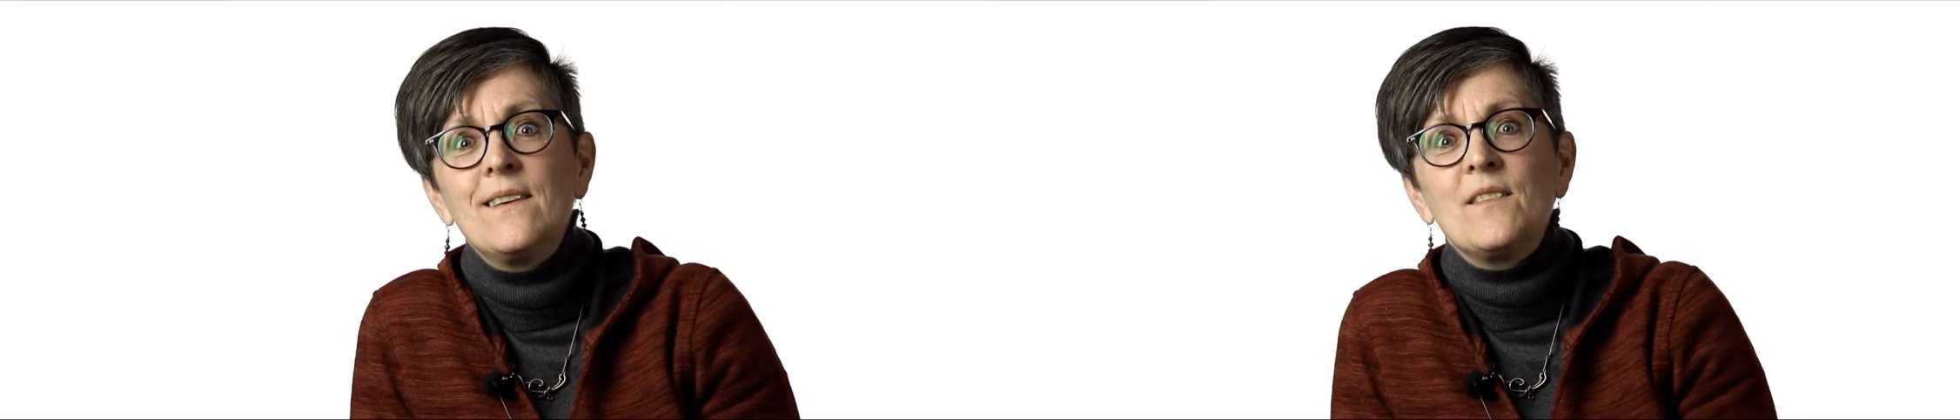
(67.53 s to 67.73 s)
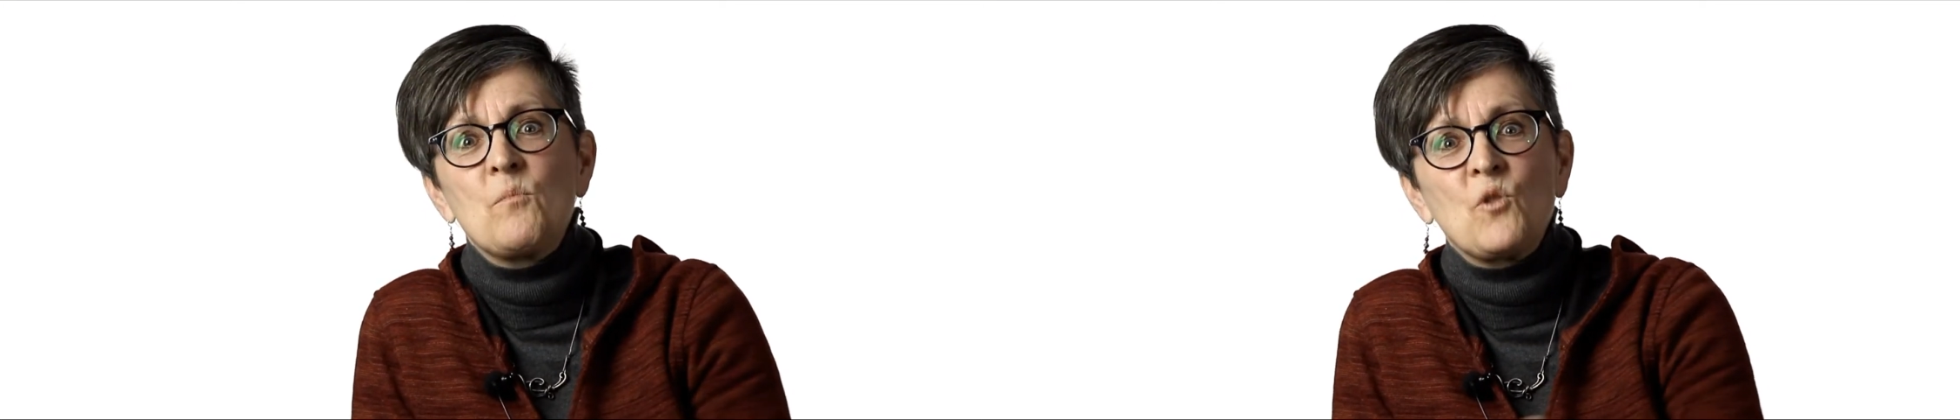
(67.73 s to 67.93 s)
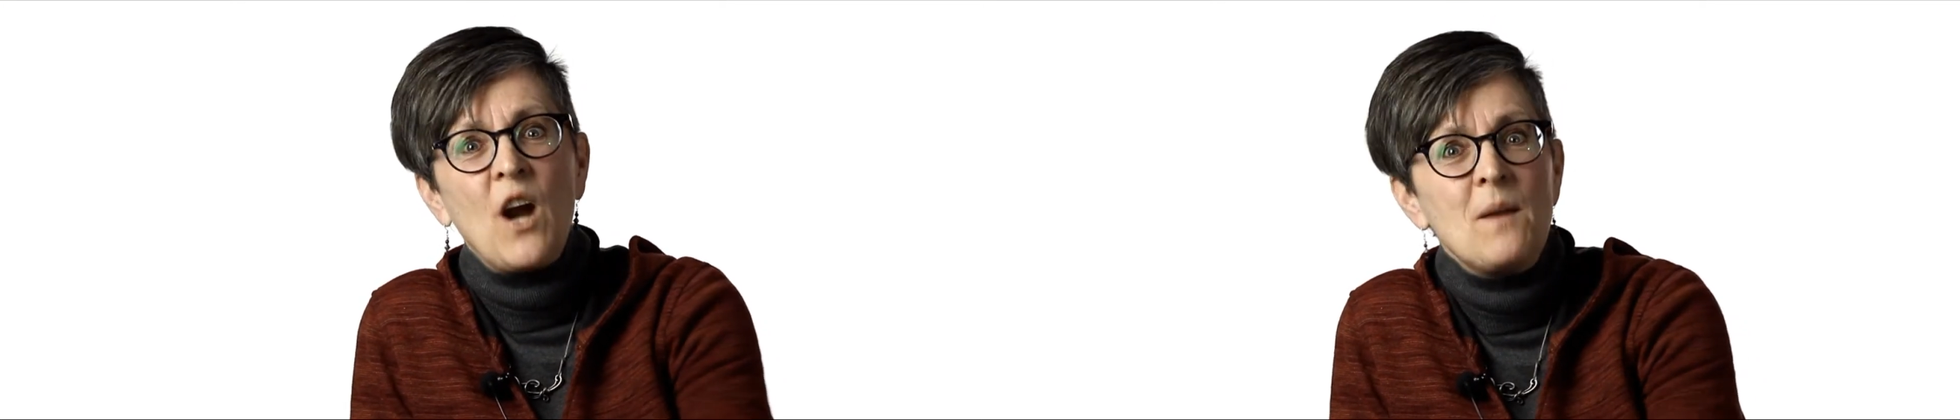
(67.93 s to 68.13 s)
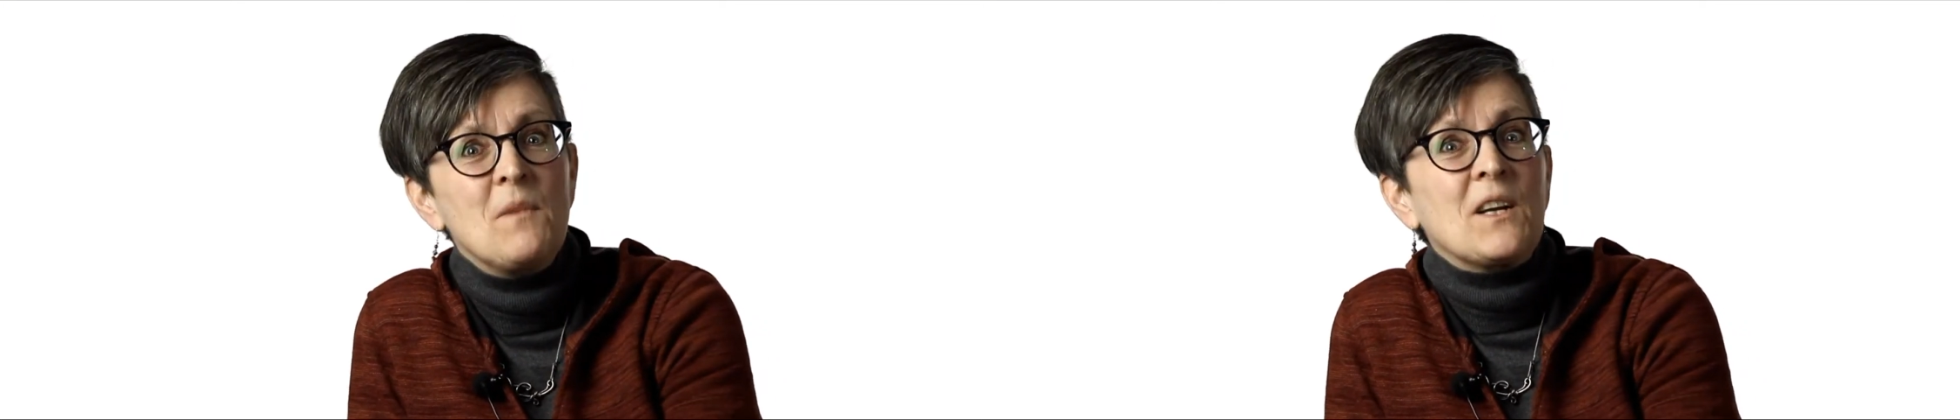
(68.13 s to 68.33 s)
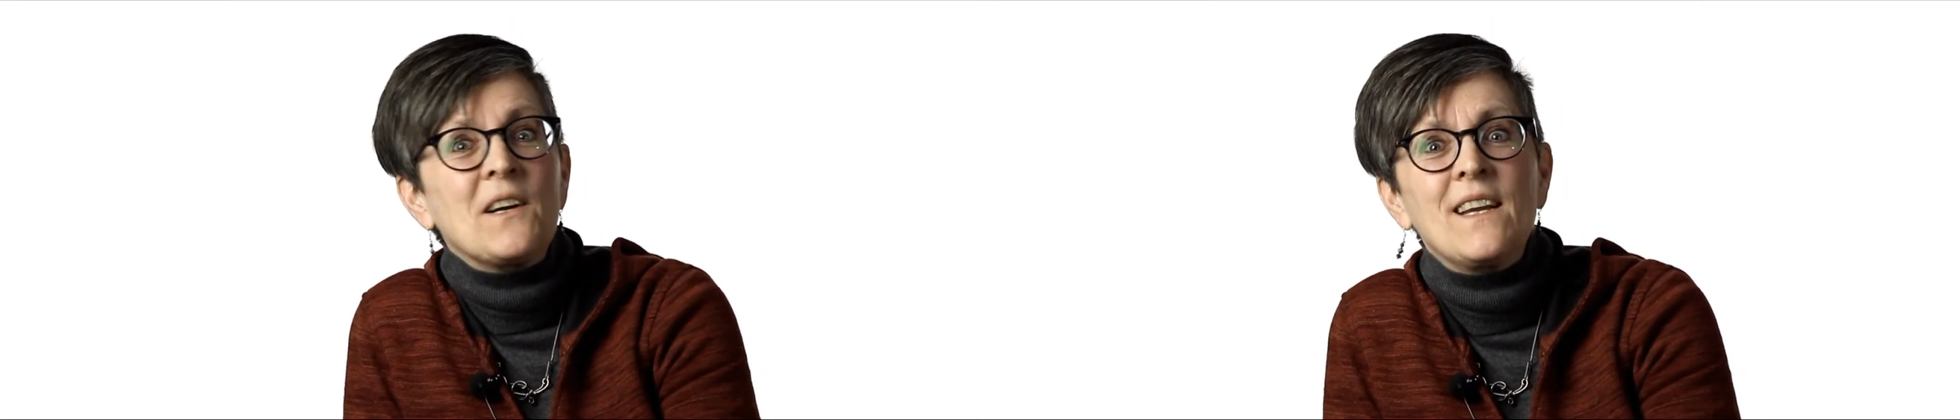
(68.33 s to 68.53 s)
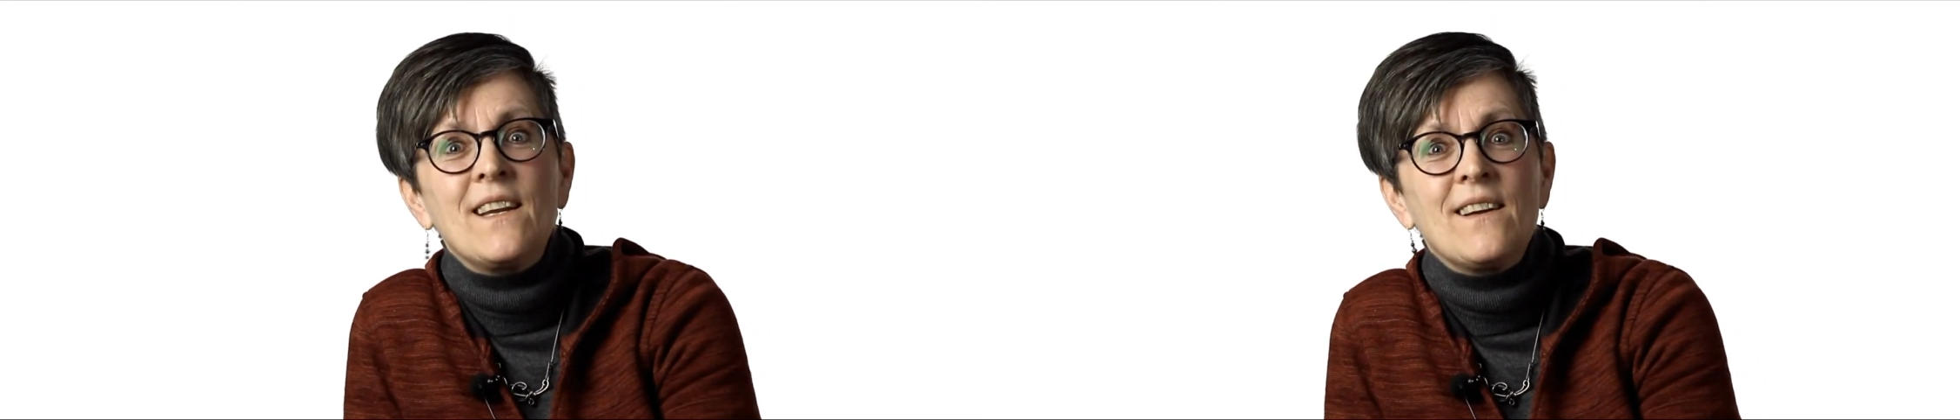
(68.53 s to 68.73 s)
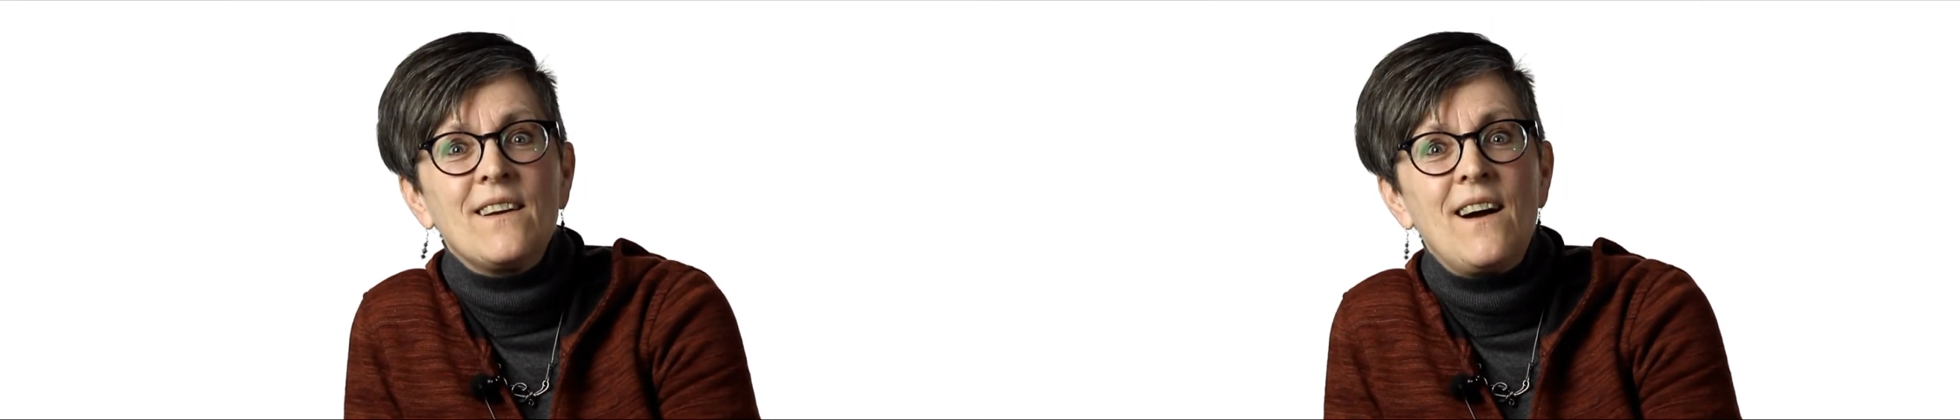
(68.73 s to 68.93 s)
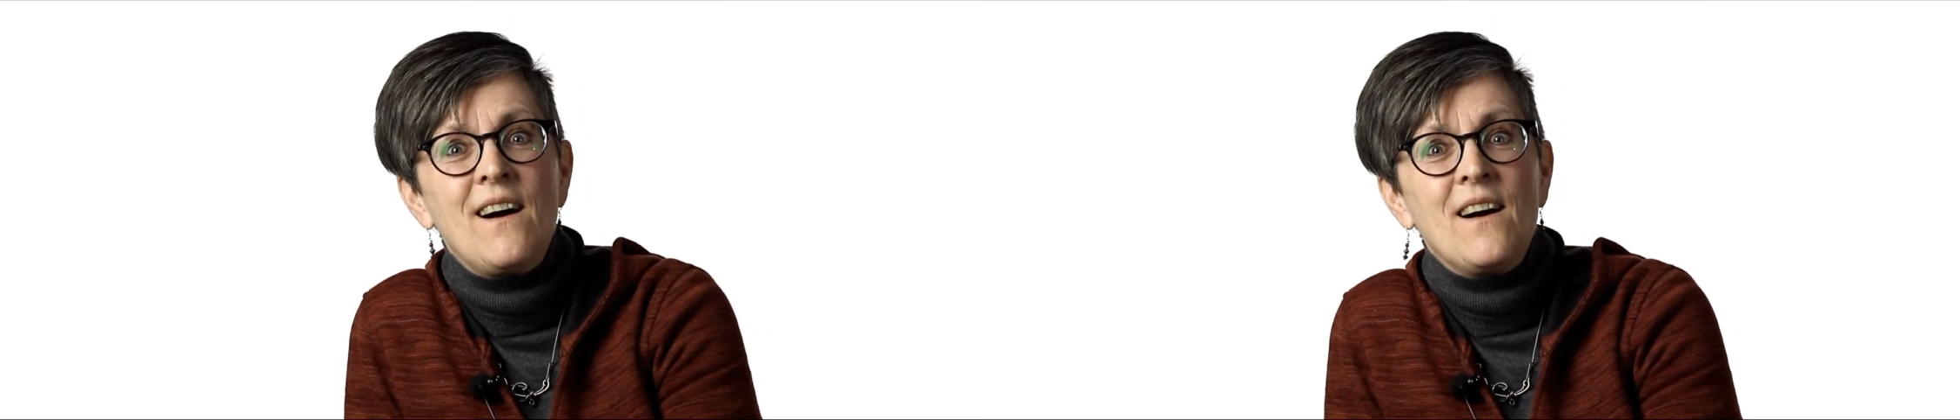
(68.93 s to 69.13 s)
the primary
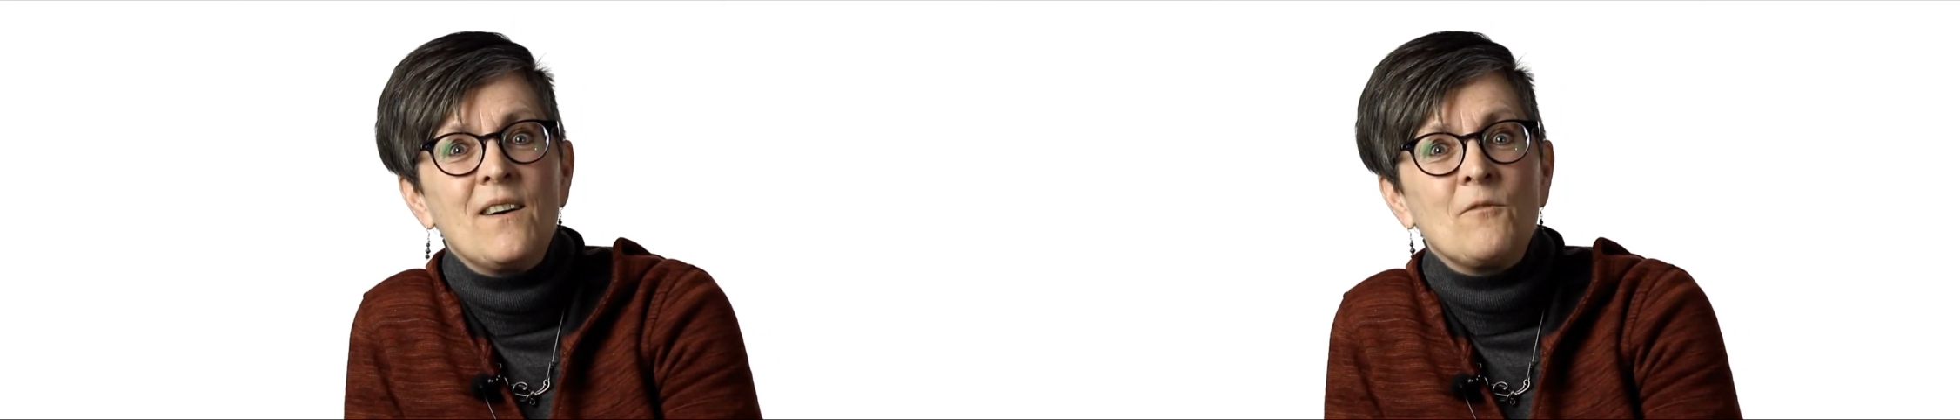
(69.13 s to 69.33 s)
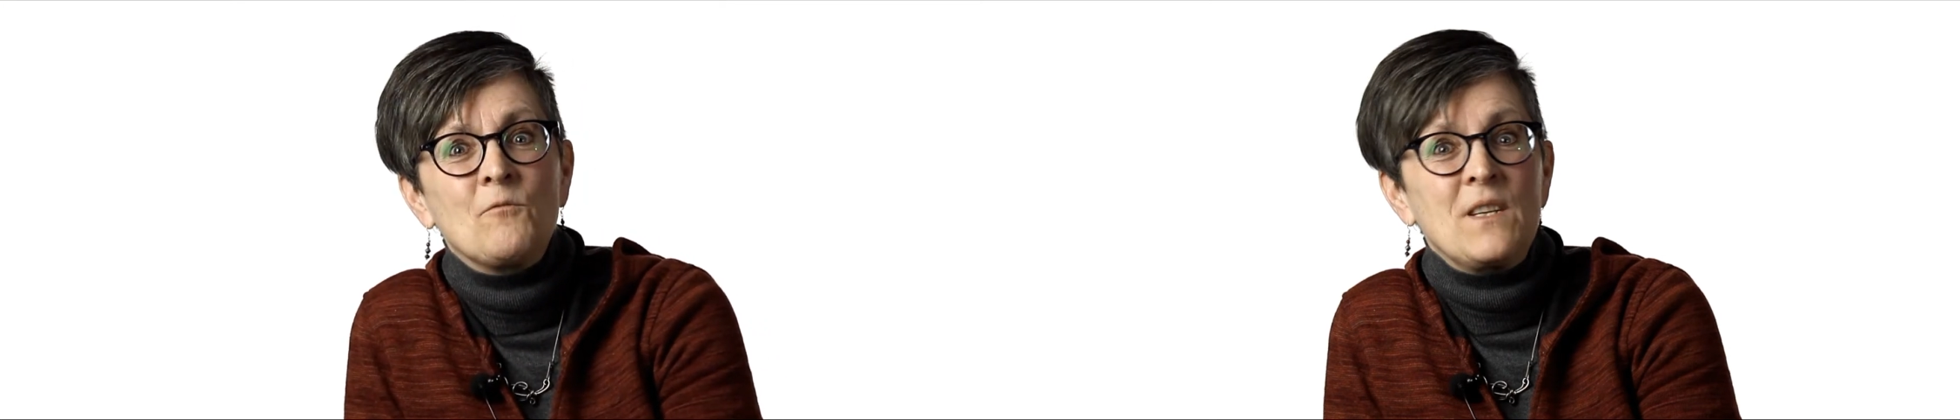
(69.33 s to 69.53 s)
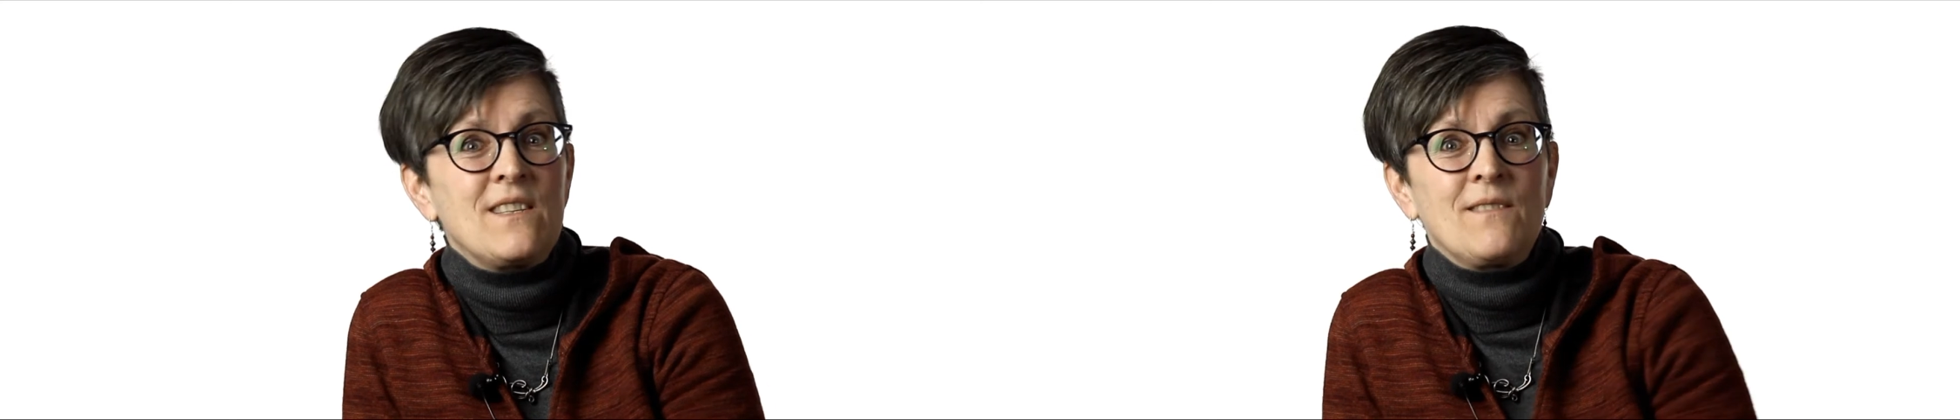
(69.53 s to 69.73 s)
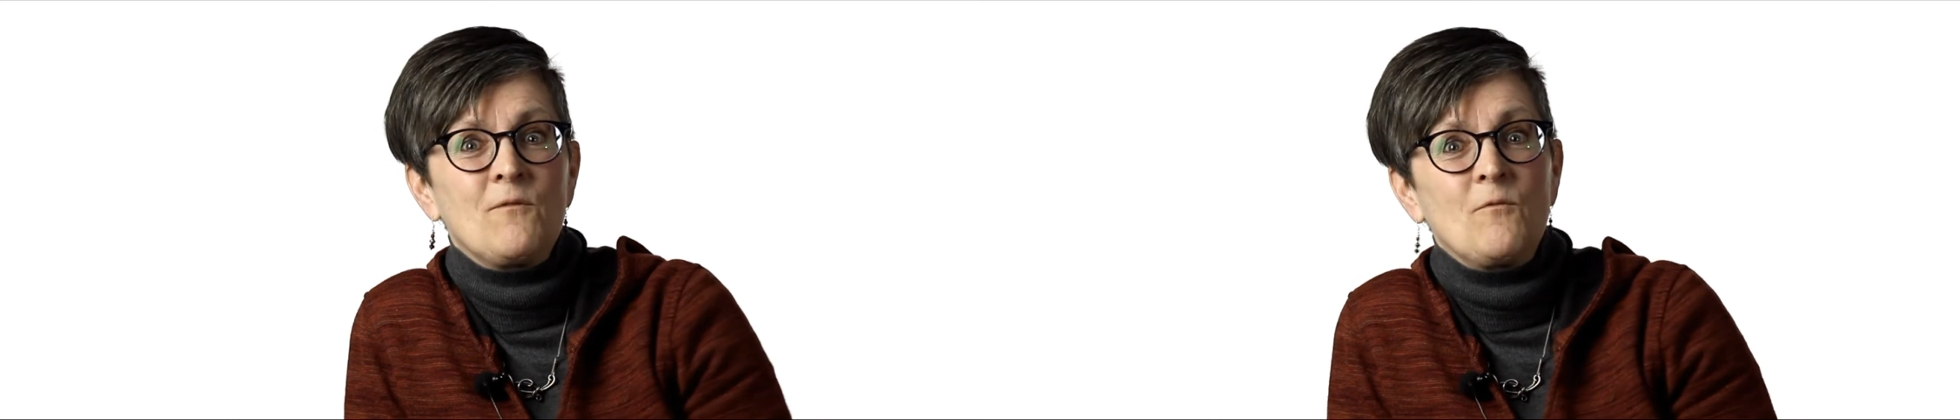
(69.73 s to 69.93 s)
uh, reason